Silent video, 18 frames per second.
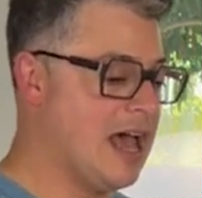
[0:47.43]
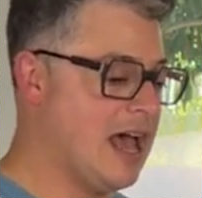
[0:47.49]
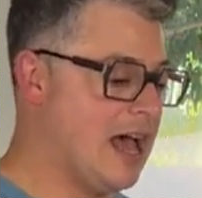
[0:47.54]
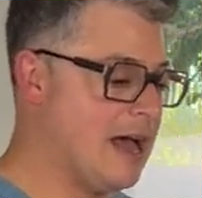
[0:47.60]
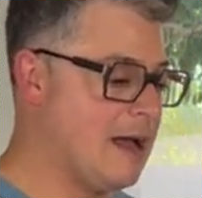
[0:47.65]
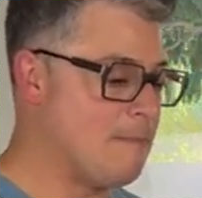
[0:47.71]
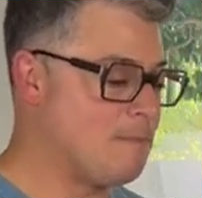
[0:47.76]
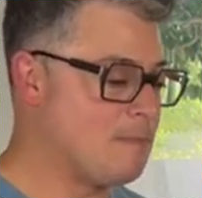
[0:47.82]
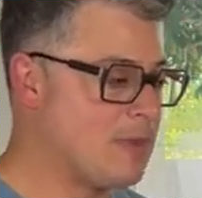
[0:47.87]

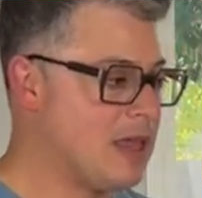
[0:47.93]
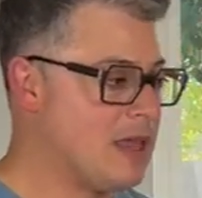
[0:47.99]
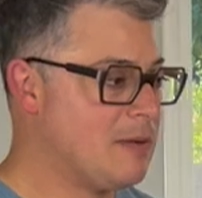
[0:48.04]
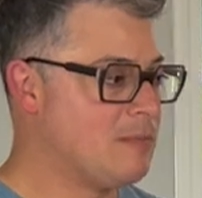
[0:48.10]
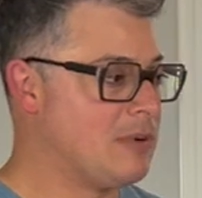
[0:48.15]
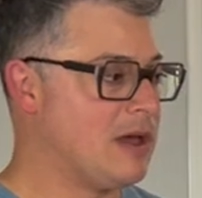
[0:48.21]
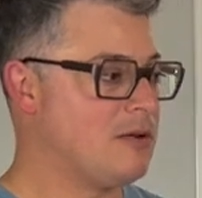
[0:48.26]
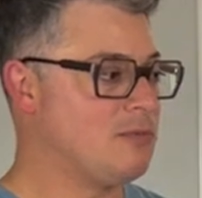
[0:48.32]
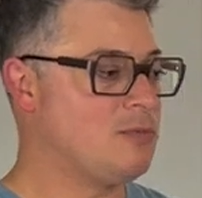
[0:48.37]
Um,
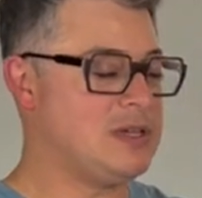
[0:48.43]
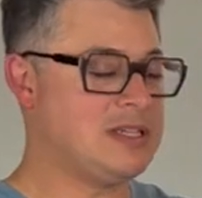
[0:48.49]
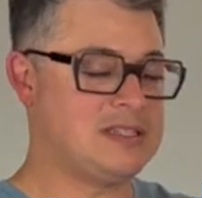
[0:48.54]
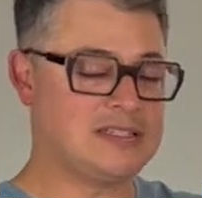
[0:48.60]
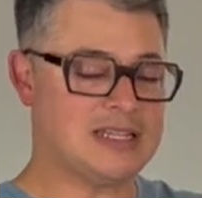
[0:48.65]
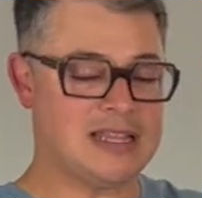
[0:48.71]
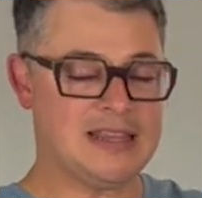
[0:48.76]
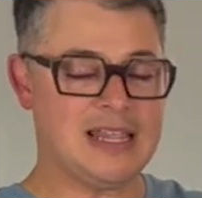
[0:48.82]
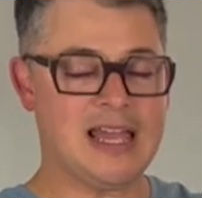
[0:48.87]
but we
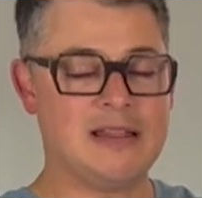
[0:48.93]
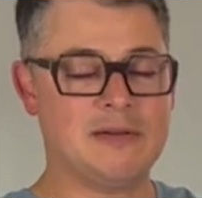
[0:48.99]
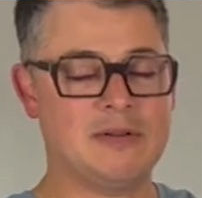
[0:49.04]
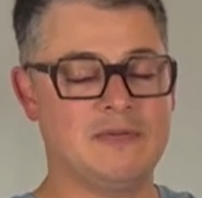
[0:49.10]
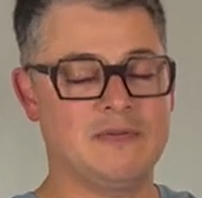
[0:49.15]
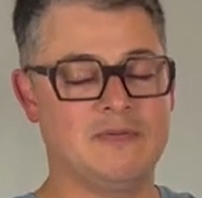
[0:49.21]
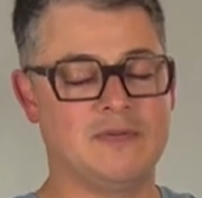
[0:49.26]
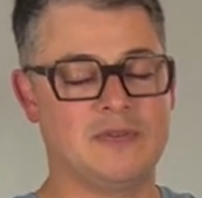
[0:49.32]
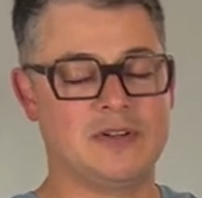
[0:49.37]
set
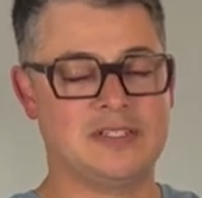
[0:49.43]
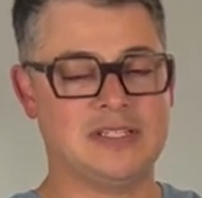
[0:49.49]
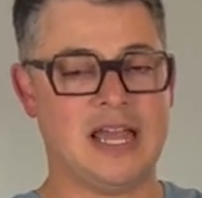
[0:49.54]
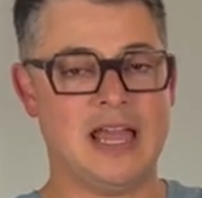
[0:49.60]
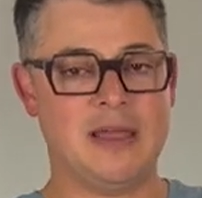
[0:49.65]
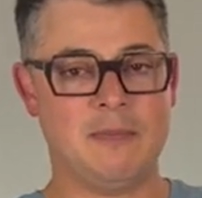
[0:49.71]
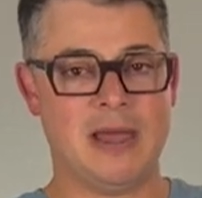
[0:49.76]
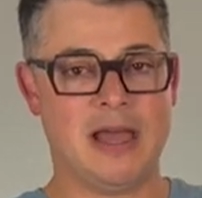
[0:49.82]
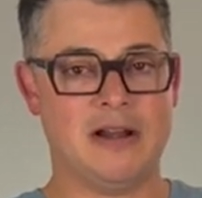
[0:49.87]
that
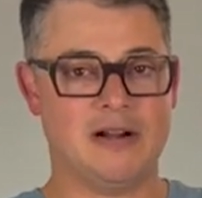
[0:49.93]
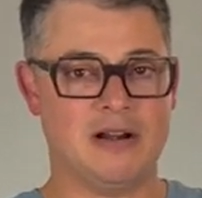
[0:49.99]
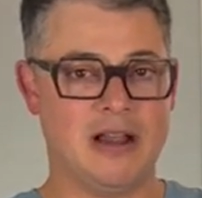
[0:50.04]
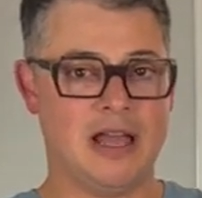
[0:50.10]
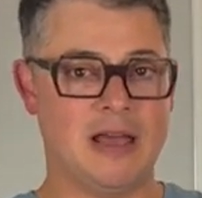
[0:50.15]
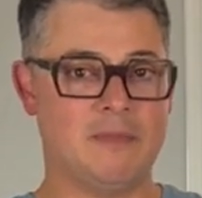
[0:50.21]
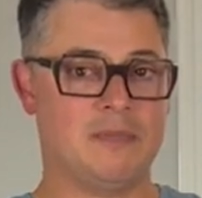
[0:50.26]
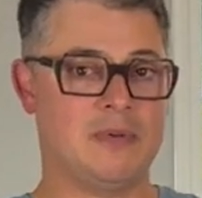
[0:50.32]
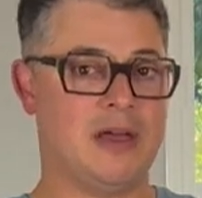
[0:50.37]
Versailles pattern
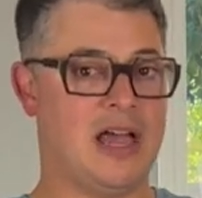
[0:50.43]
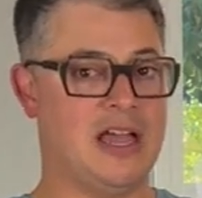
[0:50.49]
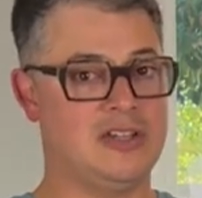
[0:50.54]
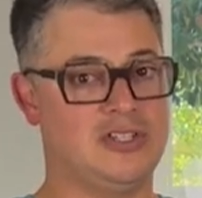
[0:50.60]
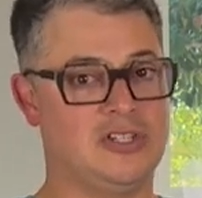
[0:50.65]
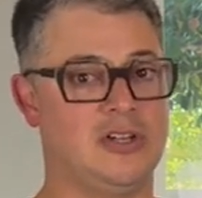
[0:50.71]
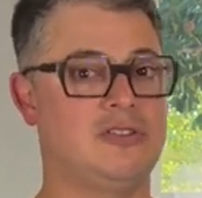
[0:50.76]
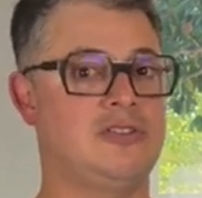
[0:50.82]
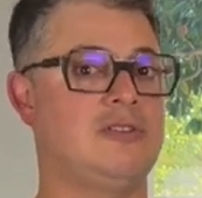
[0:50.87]
up. I
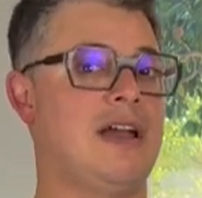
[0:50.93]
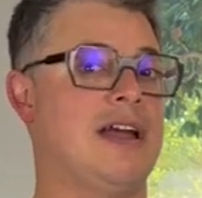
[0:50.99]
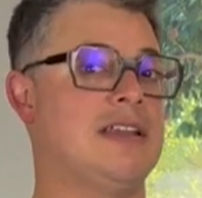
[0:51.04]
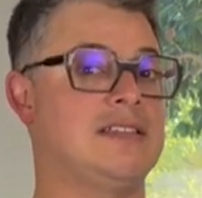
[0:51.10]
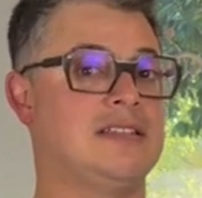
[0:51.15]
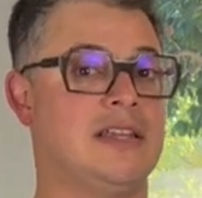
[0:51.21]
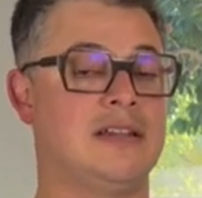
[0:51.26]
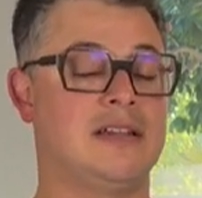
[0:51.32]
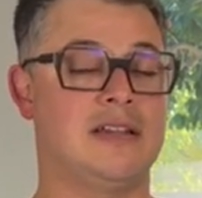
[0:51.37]
showed you how to
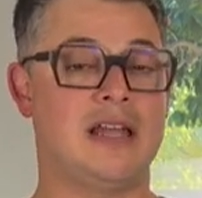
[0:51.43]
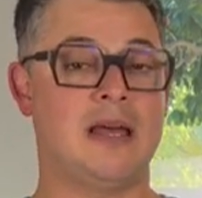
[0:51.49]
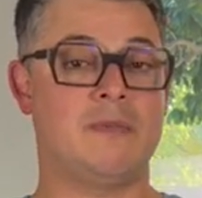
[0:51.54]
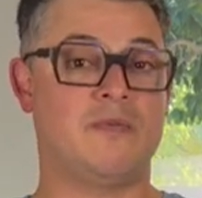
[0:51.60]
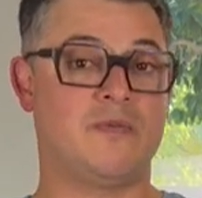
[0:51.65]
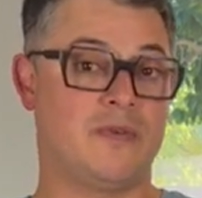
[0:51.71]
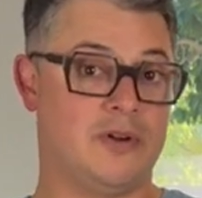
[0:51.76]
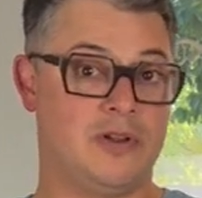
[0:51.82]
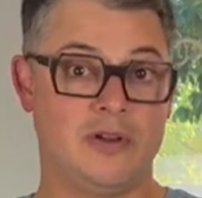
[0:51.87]
set it
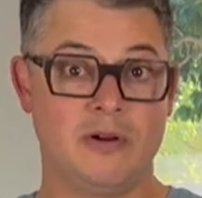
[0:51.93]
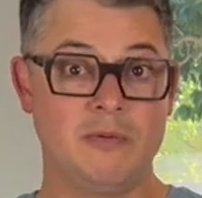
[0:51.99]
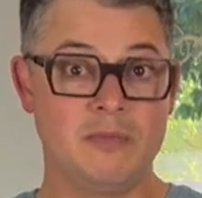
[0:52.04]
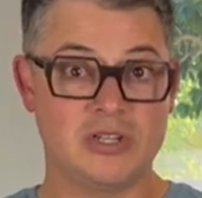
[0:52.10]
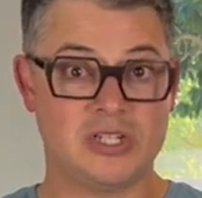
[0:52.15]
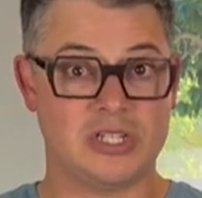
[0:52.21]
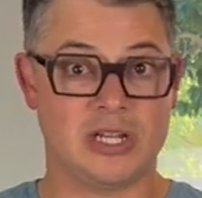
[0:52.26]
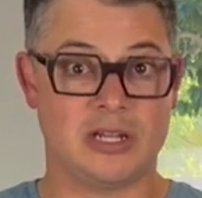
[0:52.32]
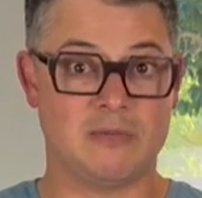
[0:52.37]
up for your
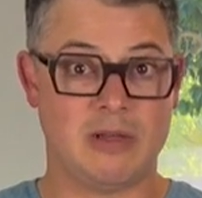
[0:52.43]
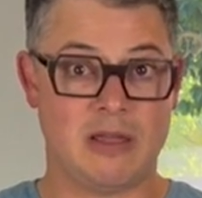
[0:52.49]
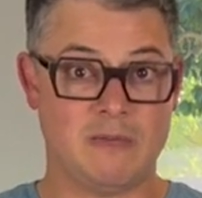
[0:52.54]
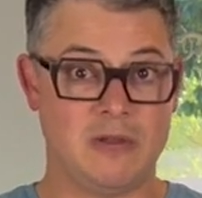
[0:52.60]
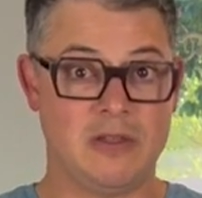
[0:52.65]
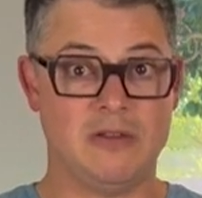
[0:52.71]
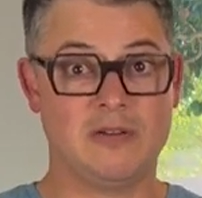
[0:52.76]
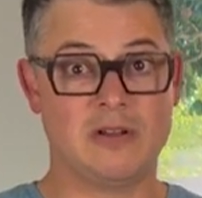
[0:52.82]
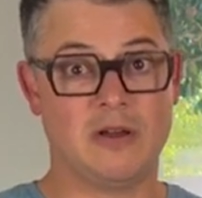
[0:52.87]
machine.
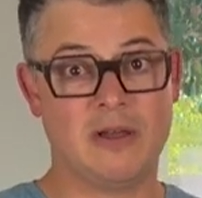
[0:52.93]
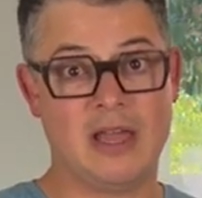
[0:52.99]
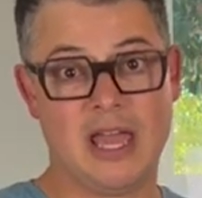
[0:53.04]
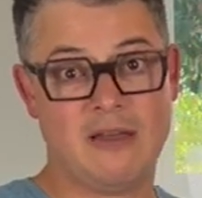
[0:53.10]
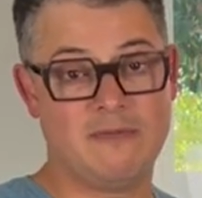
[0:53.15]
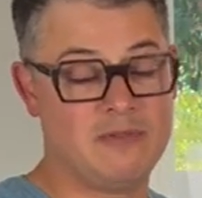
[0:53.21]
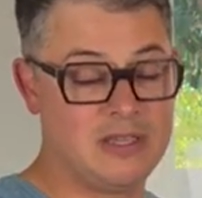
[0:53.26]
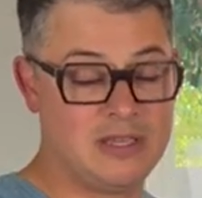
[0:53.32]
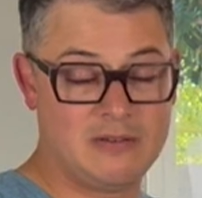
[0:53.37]
Maybe you don't
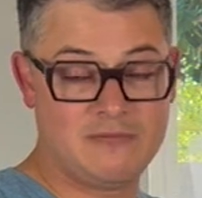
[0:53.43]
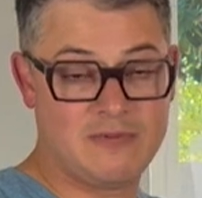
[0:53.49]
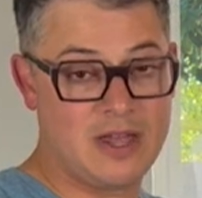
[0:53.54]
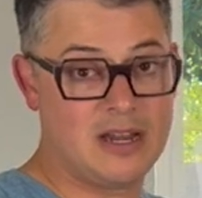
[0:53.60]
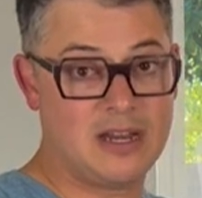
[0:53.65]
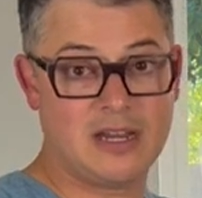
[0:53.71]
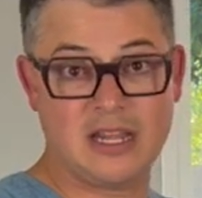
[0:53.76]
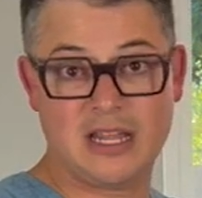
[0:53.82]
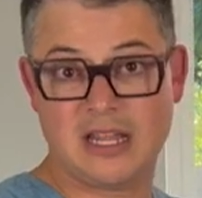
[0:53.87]
have the
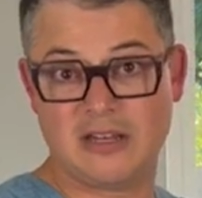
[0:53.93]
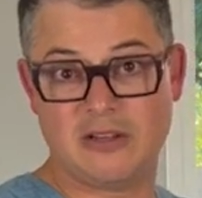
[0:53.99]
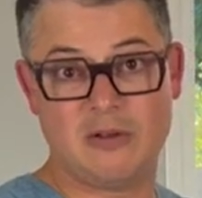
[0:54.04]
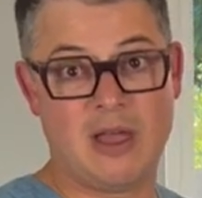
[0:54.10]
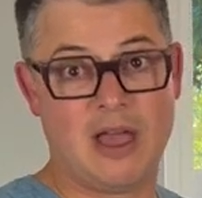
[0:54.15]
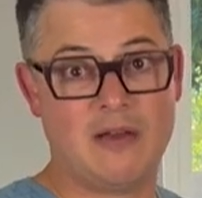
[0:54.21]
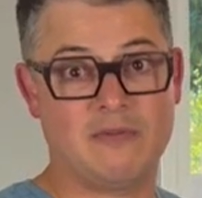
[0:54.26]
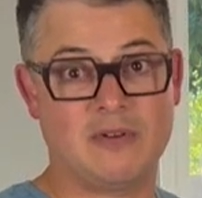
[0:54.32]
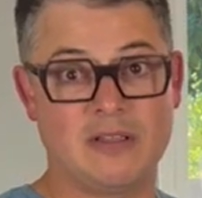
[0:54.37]
Infinity and you
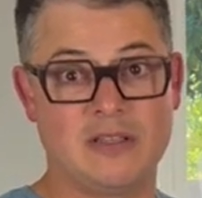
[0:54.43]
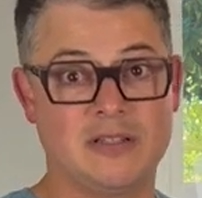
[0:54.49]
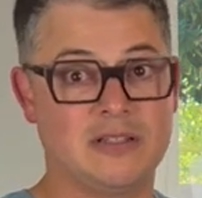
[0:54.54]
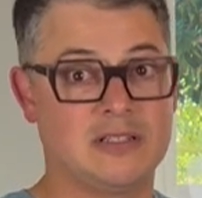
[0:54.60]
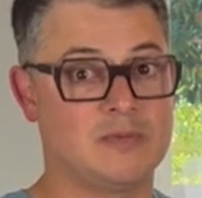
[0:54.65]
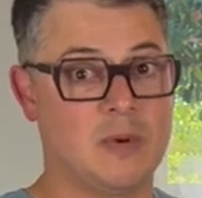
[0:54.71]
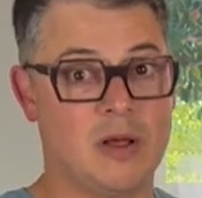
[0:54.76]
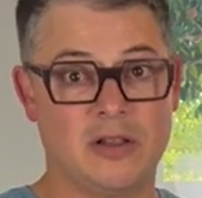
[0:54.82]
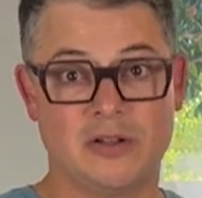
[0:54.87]
have a
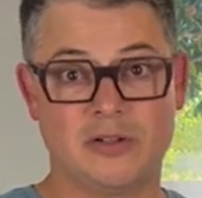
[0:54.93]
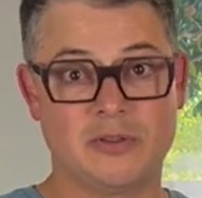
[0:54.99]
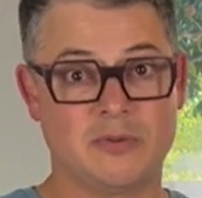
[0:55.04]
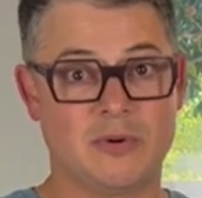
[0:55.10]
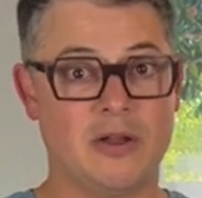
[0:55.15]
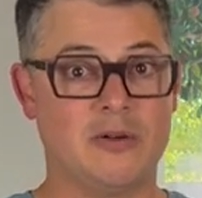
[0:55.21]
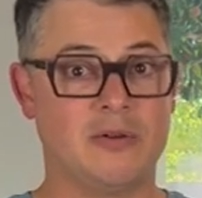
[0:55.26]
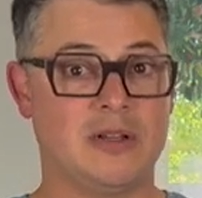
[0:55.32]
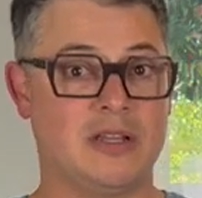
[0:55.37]
smaller
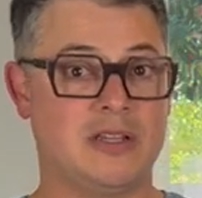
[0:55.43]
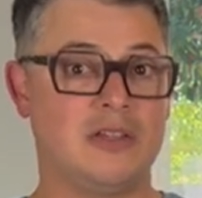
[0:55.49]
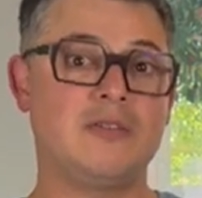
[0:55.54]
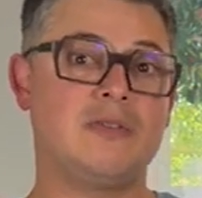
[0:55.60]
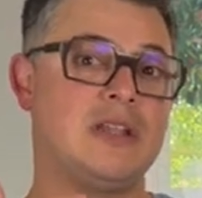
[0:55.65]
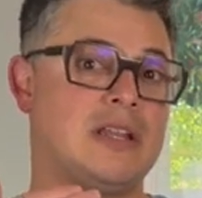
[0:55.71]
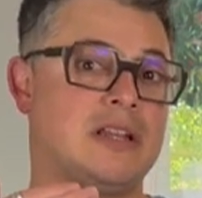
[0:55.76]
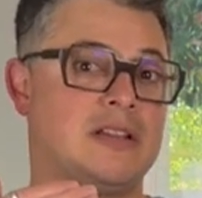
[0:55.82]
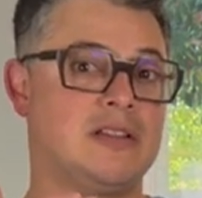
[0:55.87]
throat and you
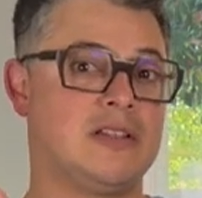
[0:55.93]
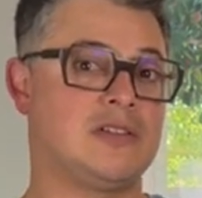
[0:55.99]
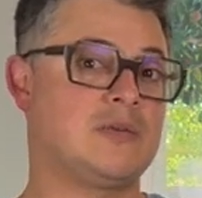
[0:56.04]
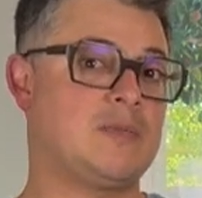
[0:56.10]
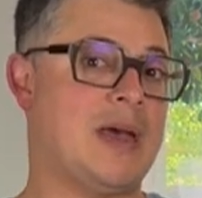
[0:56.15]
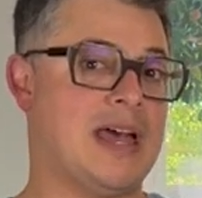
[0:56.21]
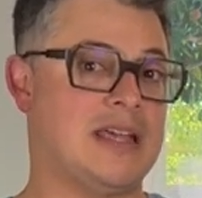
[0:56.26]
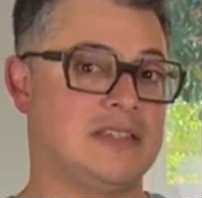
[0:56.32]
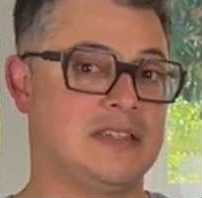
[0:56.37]
needed those
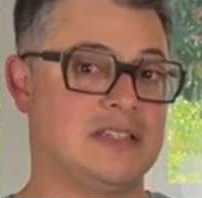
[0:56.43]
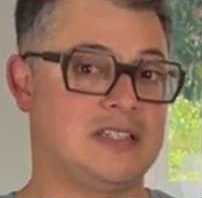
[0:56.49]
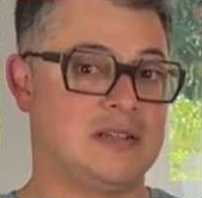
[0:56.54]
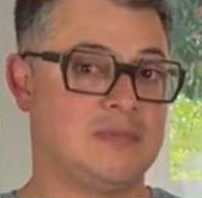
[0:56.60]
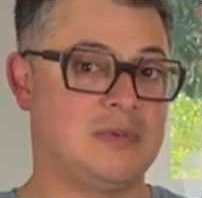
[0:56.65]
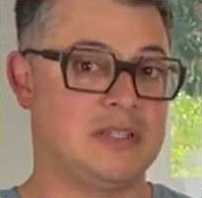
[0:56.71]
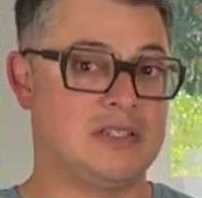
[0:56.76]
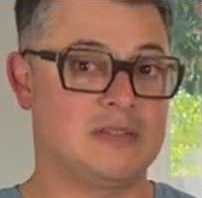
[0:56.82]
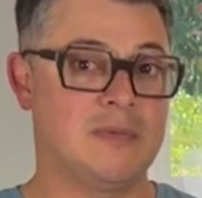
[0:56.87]
passes to
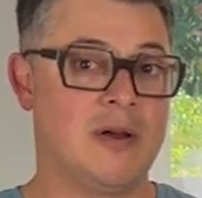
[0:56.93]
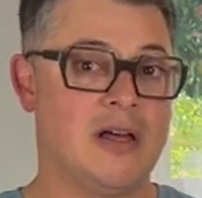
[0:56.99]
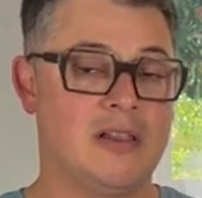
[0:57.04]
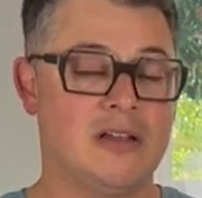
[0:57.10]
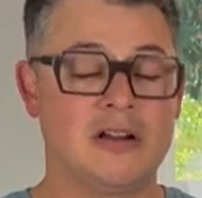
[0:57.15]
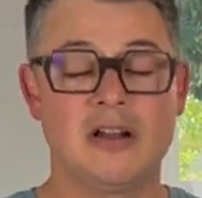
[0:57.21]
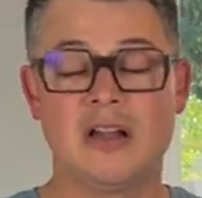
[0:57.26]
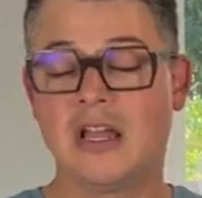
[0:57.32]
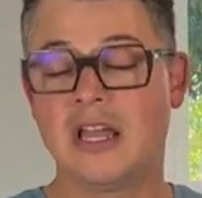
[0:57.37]
be
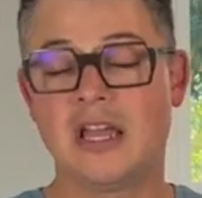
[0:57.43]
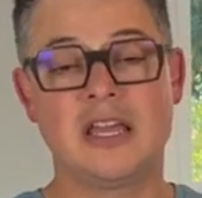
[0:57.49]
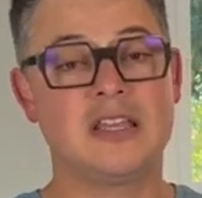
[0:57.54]
smaller.